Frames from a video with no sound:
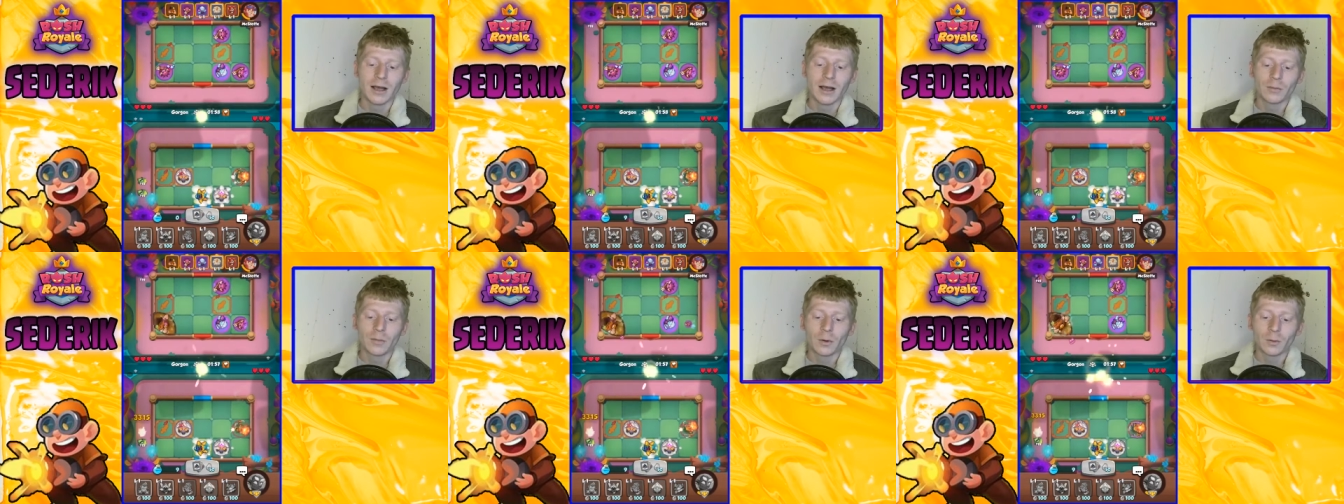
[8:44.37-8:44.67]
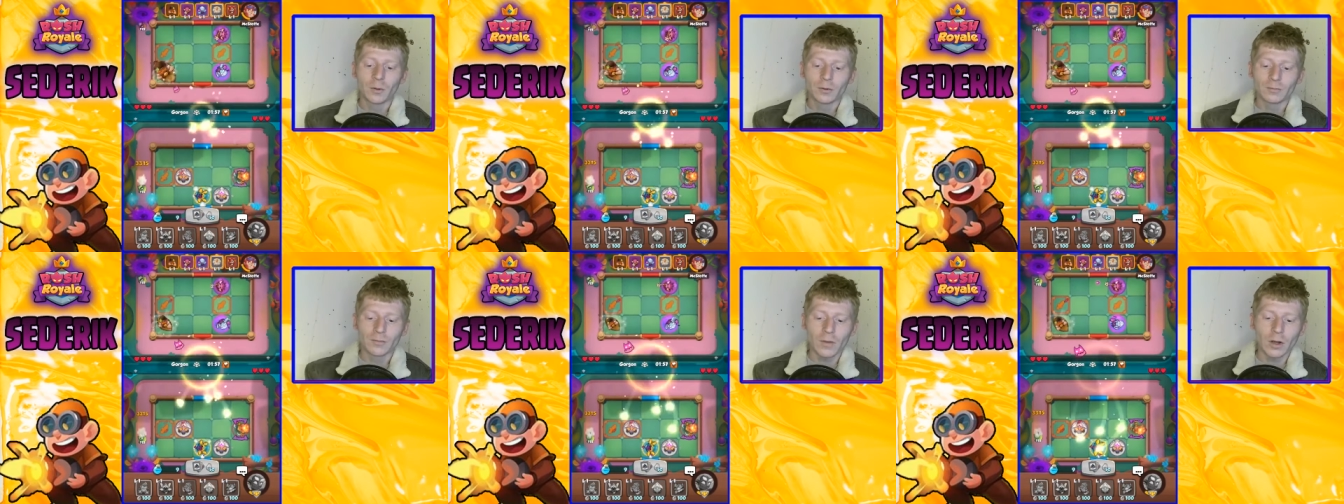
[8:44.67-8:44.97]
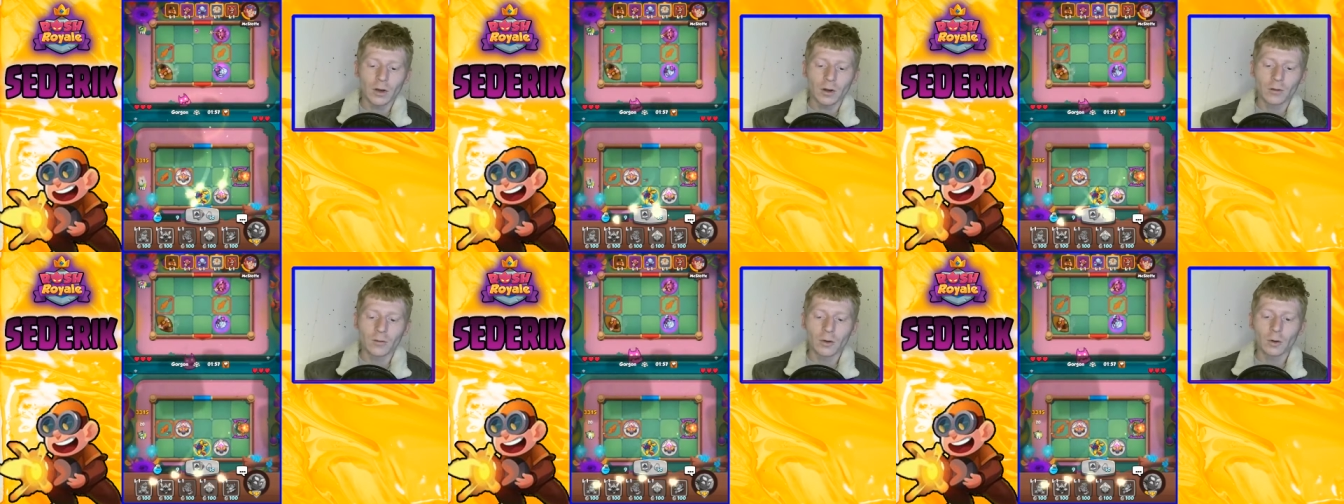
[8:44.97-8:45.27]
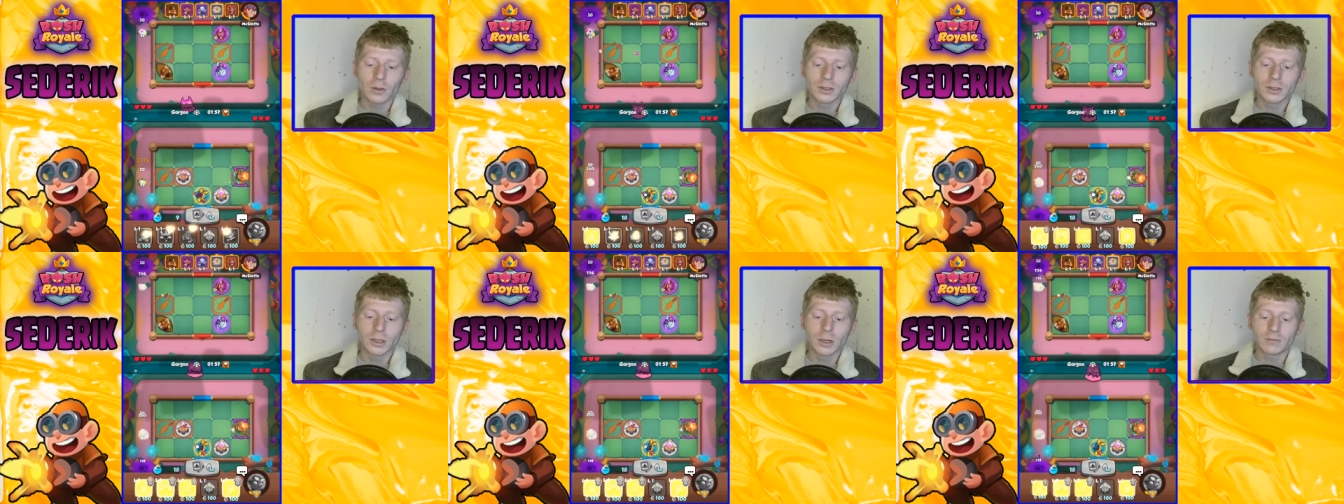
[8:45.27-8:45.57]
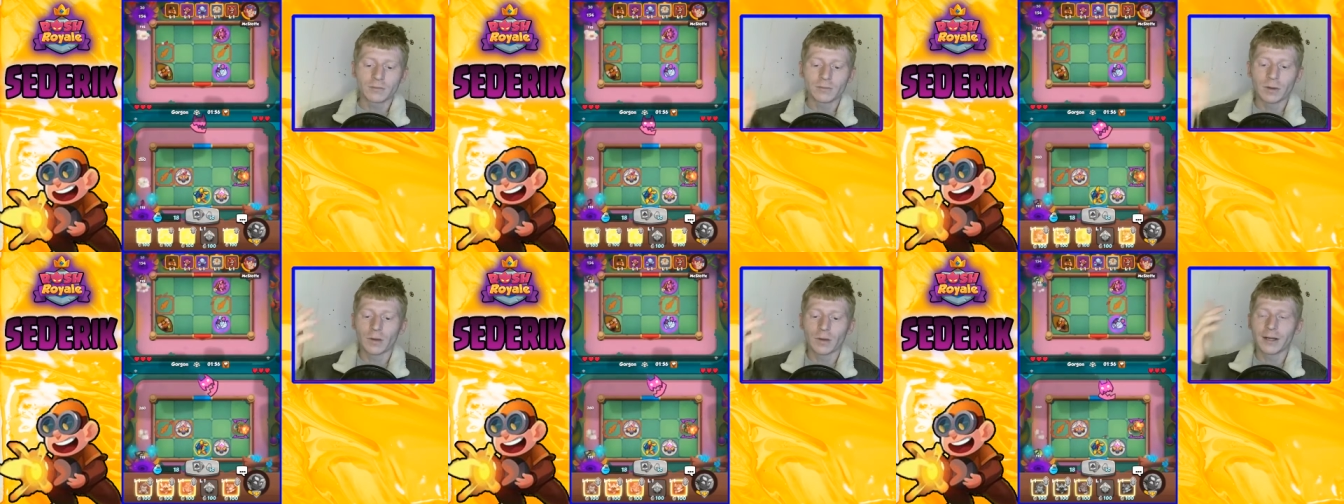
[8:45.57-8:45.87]
But, oh, of course it goes
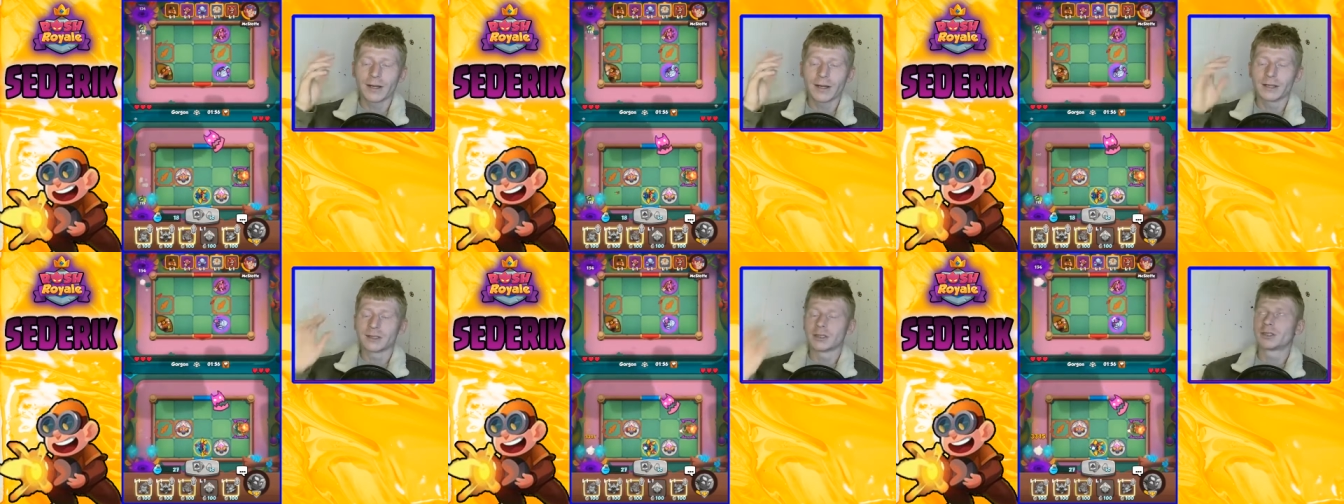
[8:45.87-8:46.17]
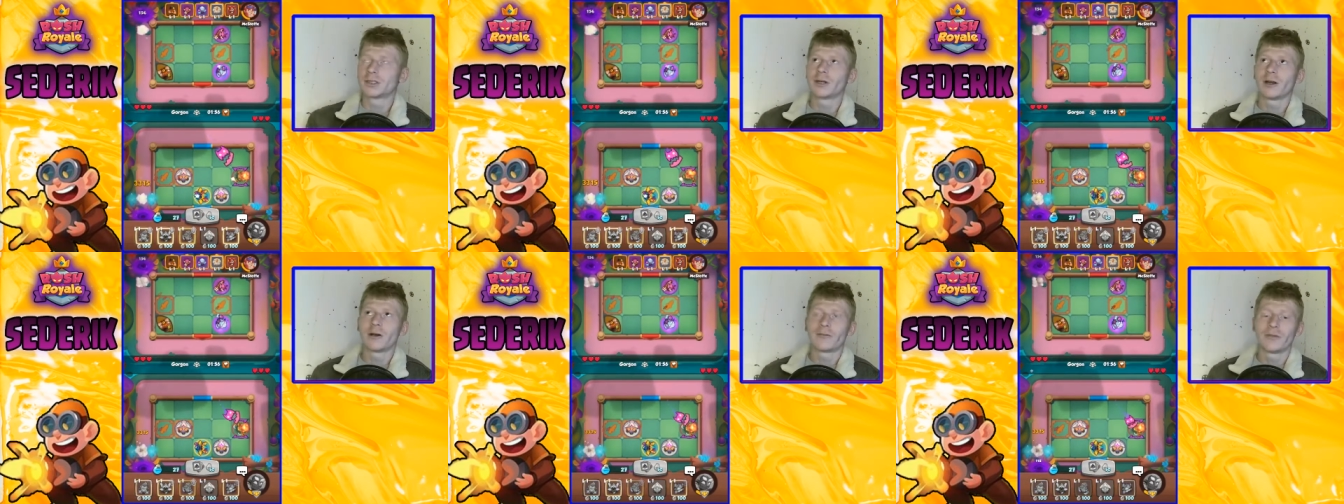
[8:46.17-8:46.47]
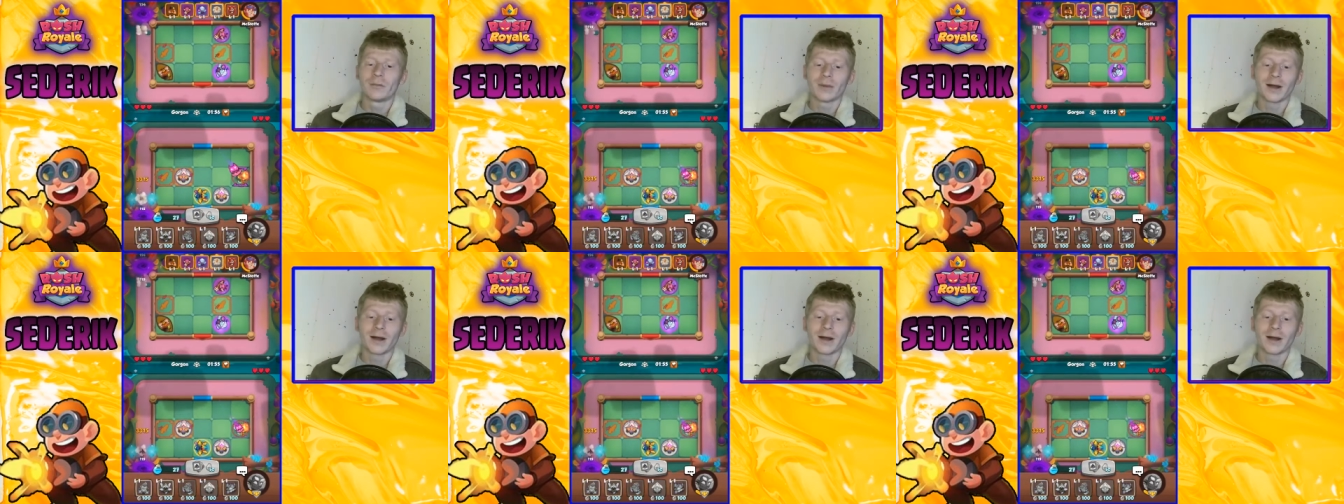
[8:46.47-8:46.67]
to my Blade Dancer straight off the bat,